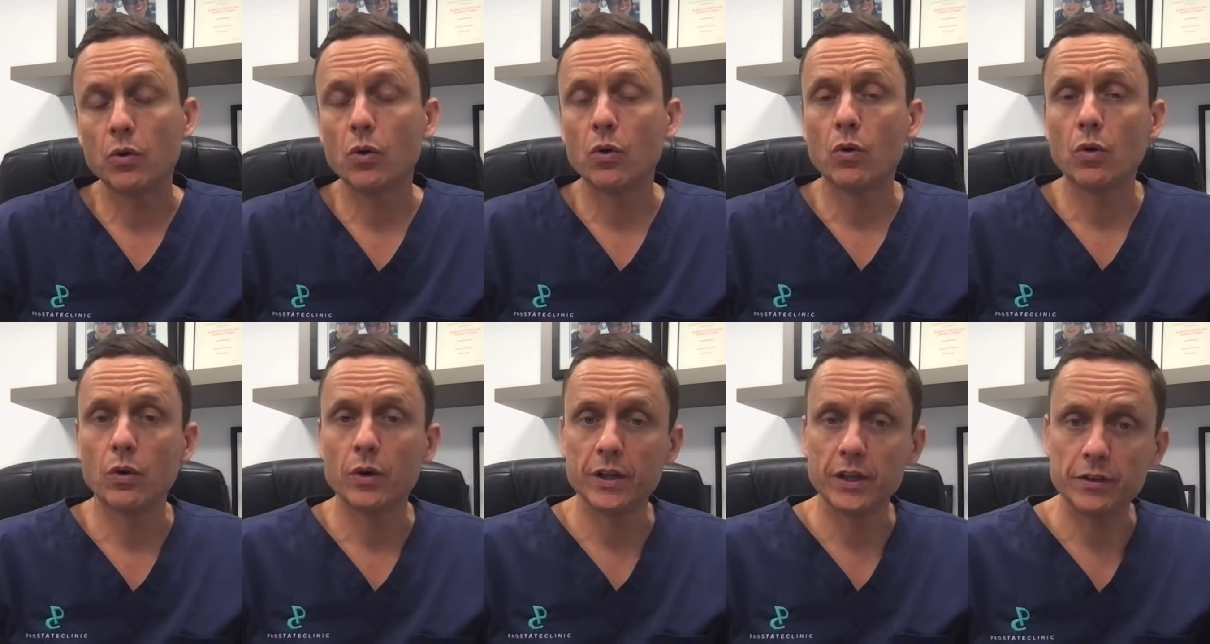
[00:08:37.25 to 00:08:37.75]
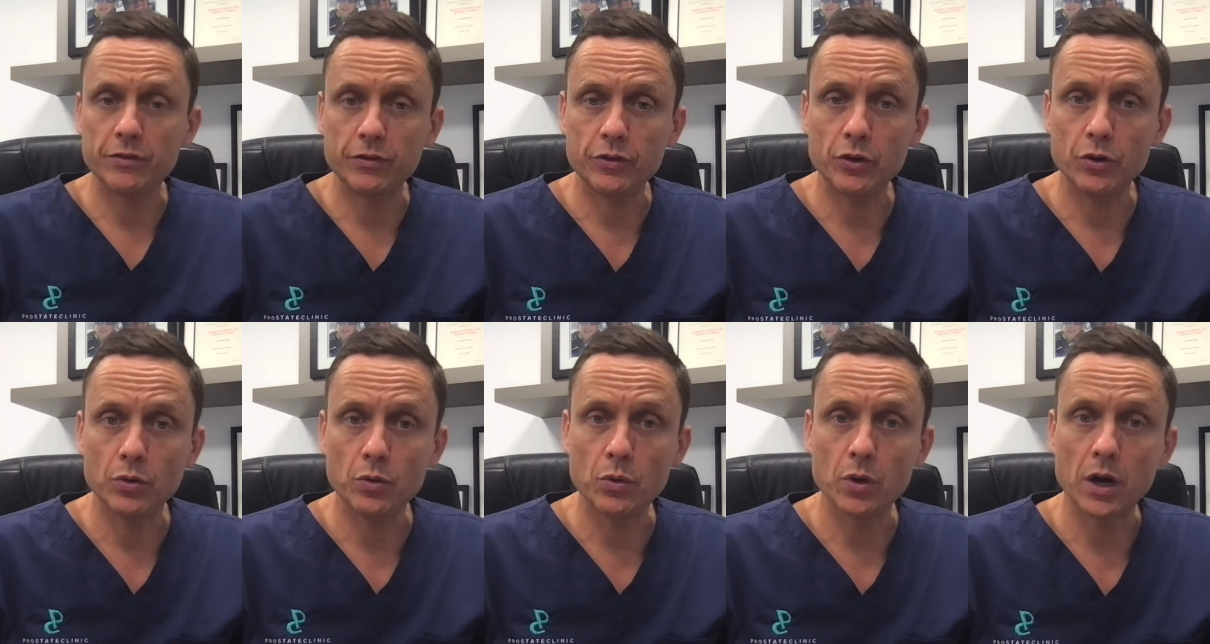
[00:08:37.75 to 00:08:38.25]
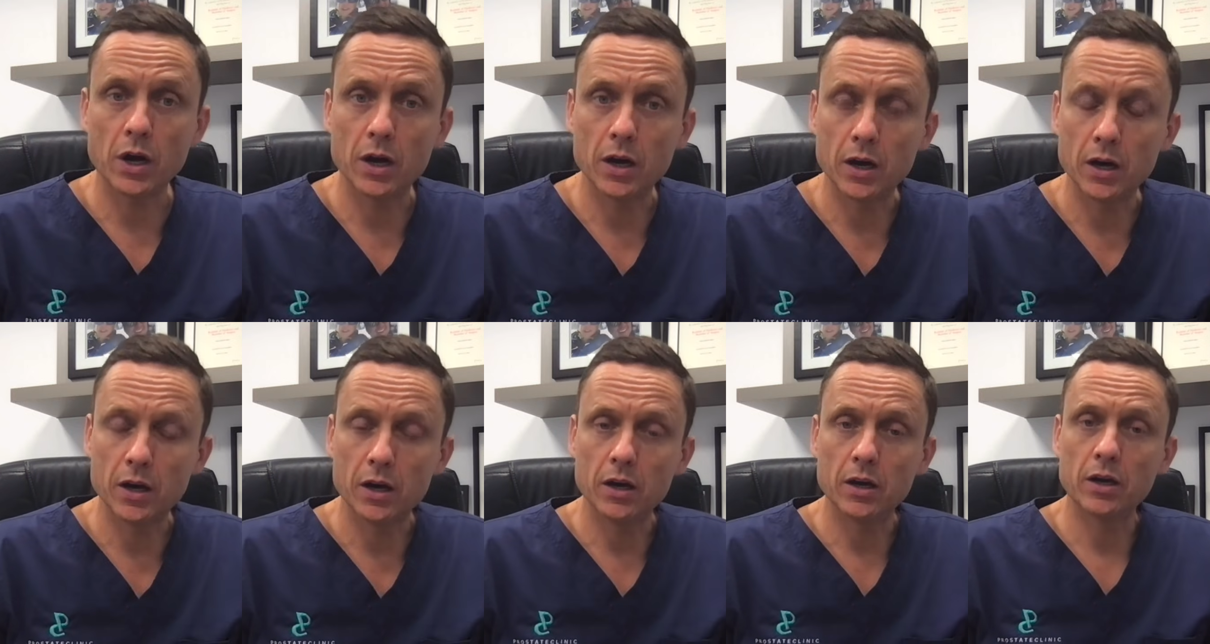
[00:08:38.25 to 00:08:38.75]
or if you
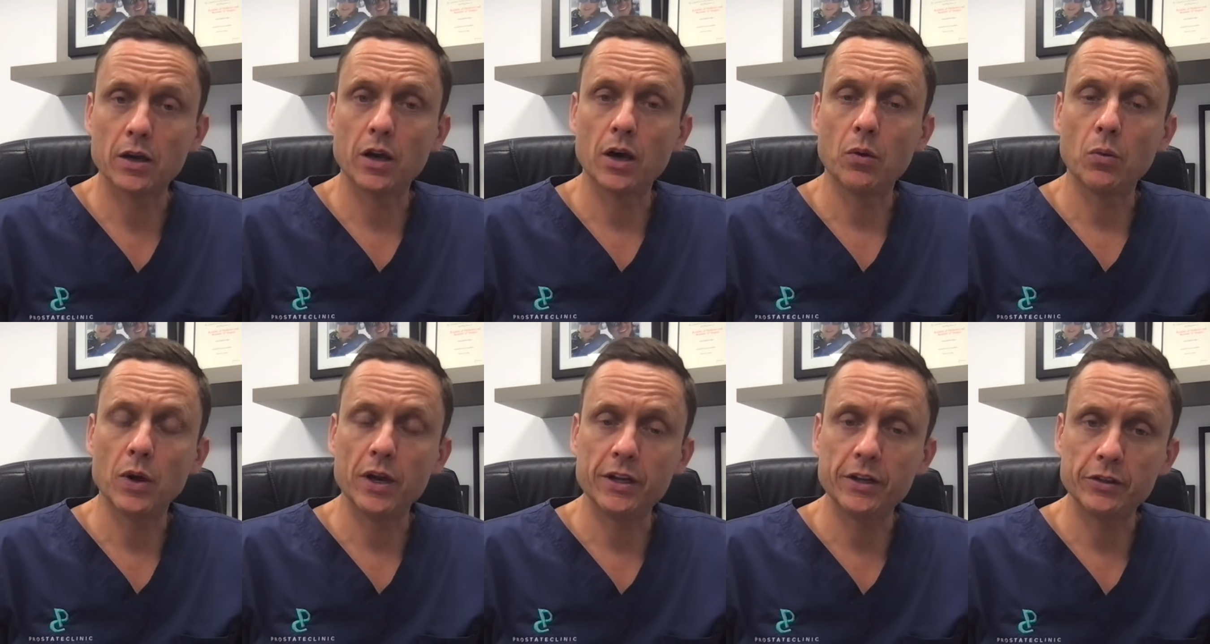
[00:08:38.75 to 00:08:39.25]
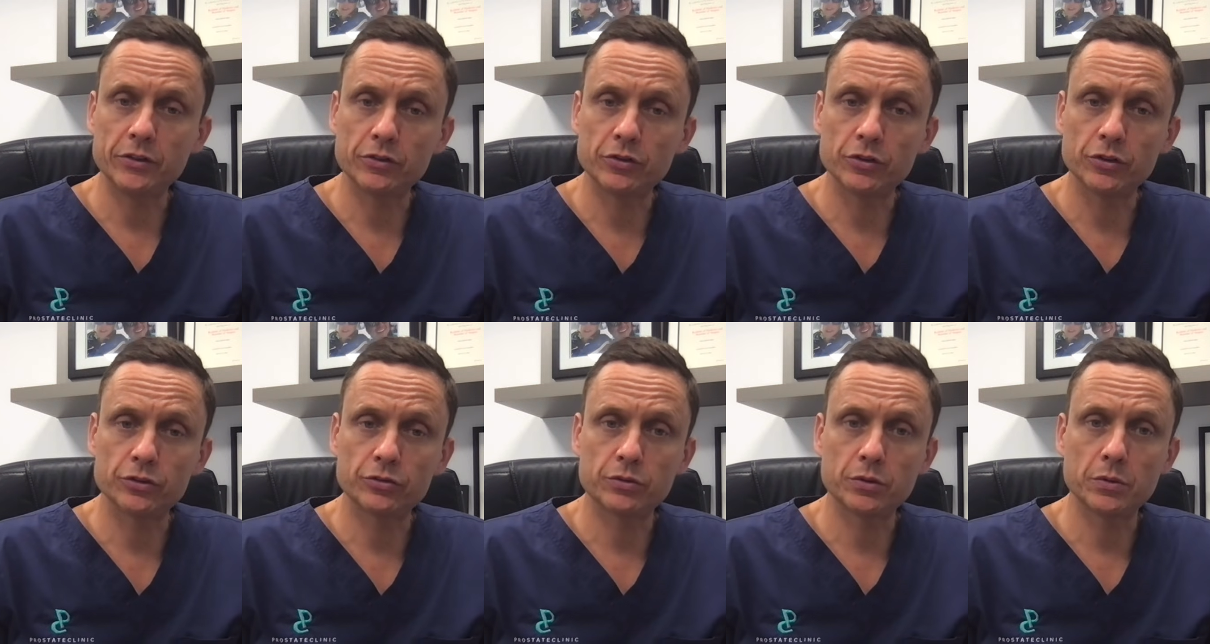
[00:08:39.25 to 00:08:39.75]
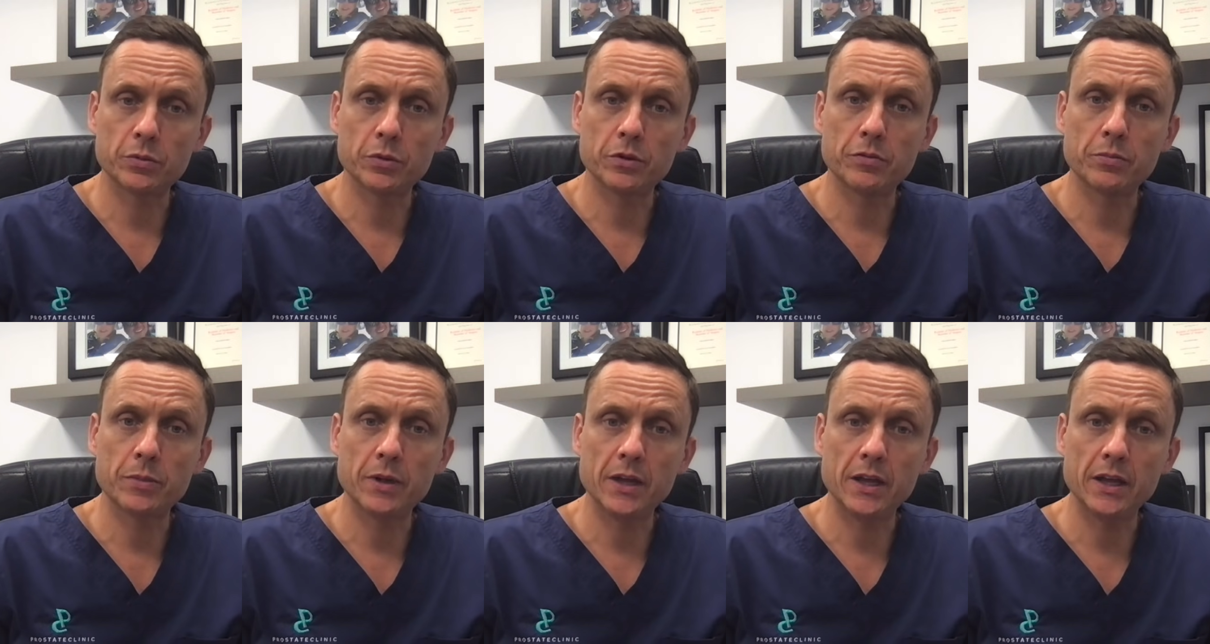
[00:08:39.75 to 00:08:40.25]
are awaiting surgery with
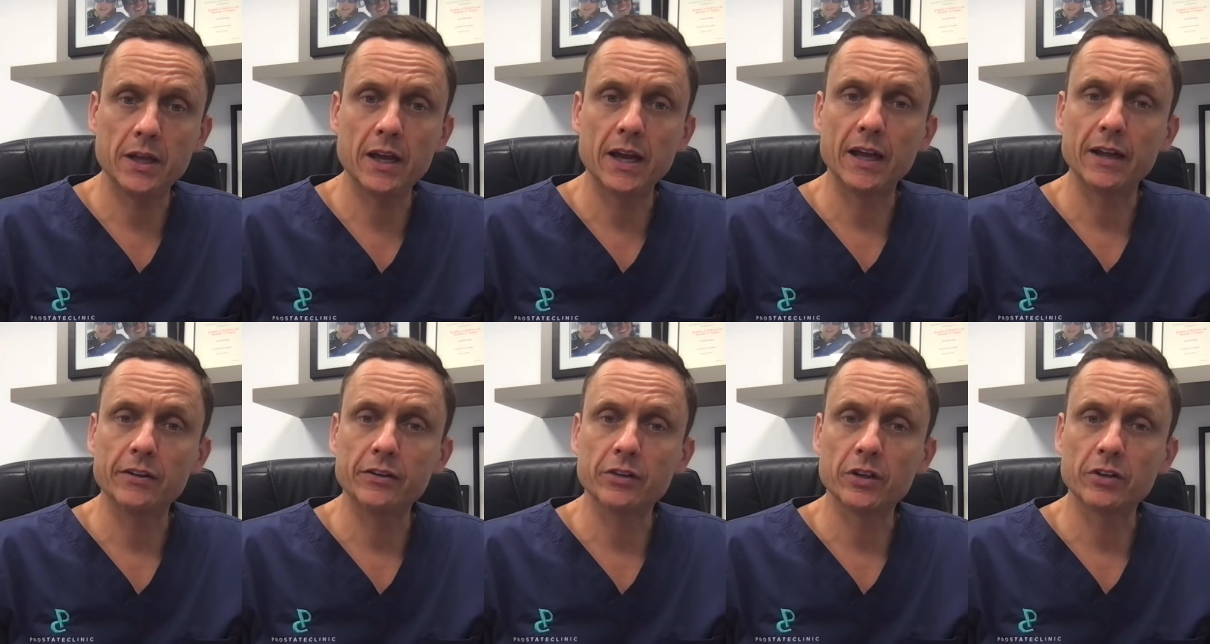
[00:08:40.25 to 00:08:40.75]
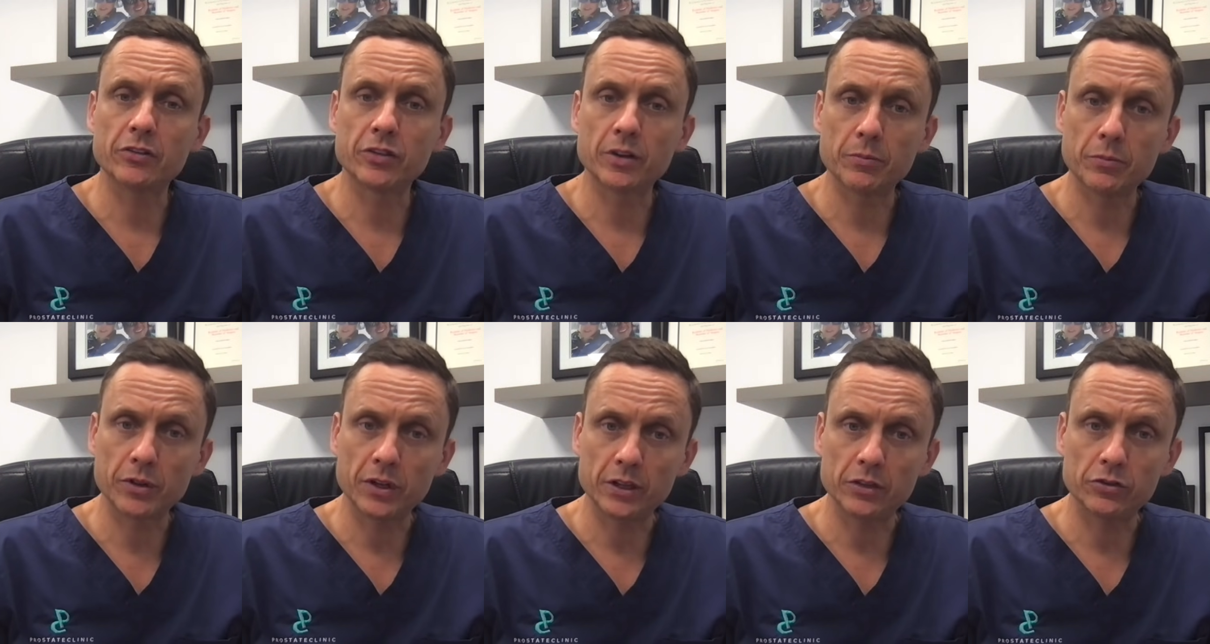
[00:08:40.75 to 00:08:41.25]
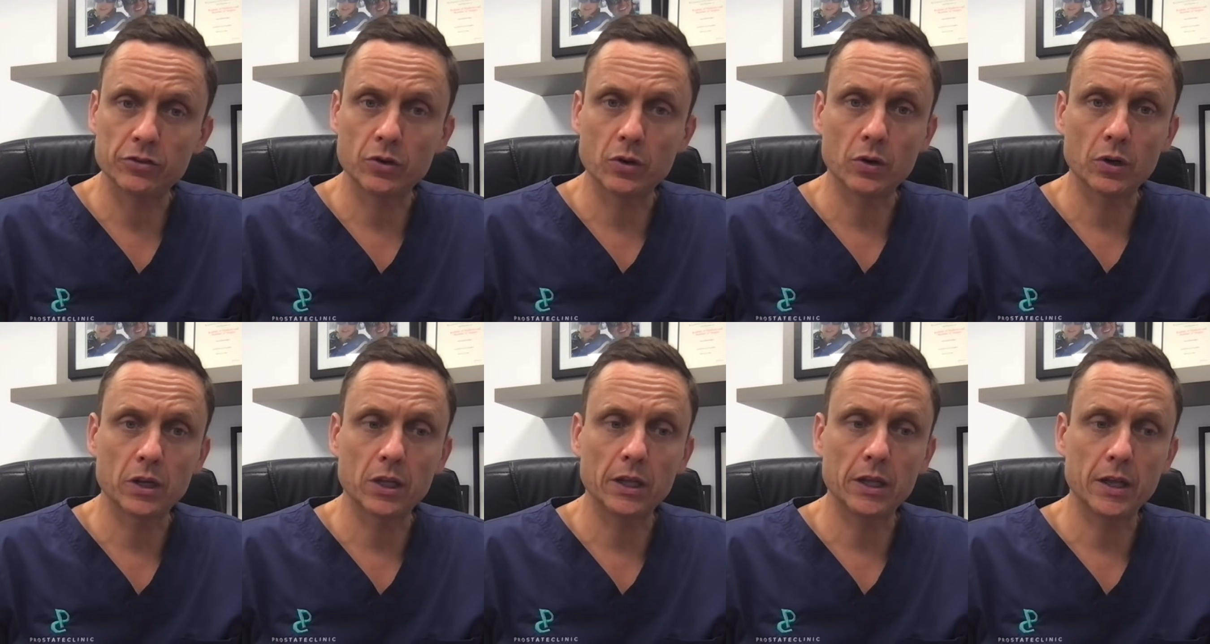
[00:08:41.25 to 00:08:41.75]
me and something is not
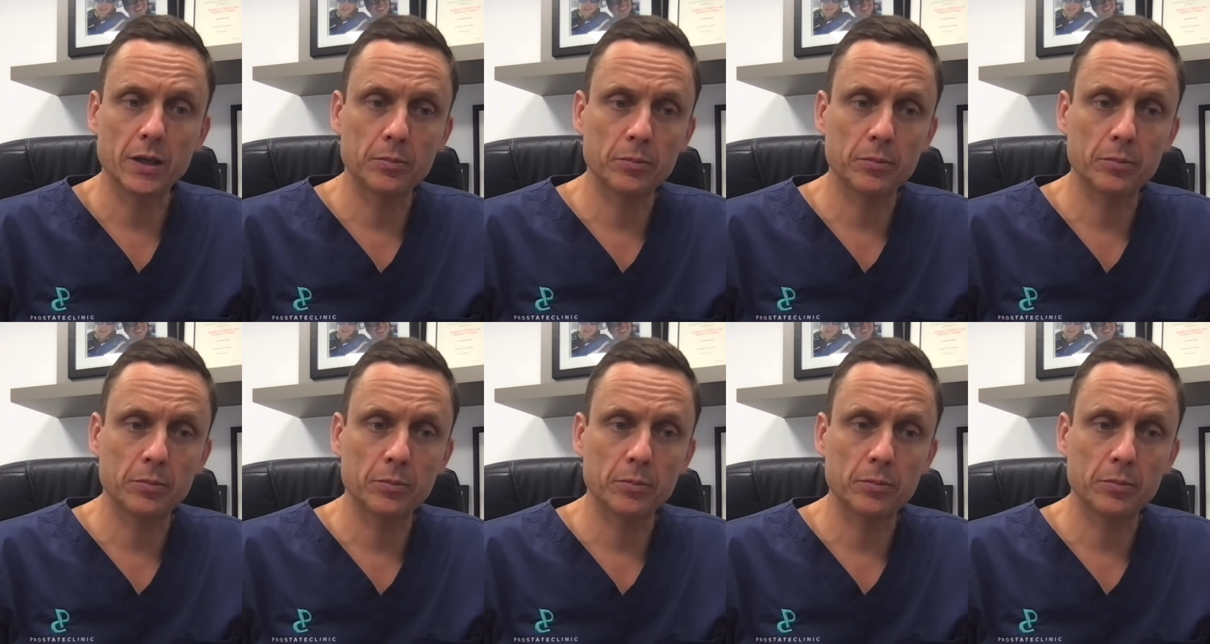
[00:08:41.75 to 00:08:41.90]
clear,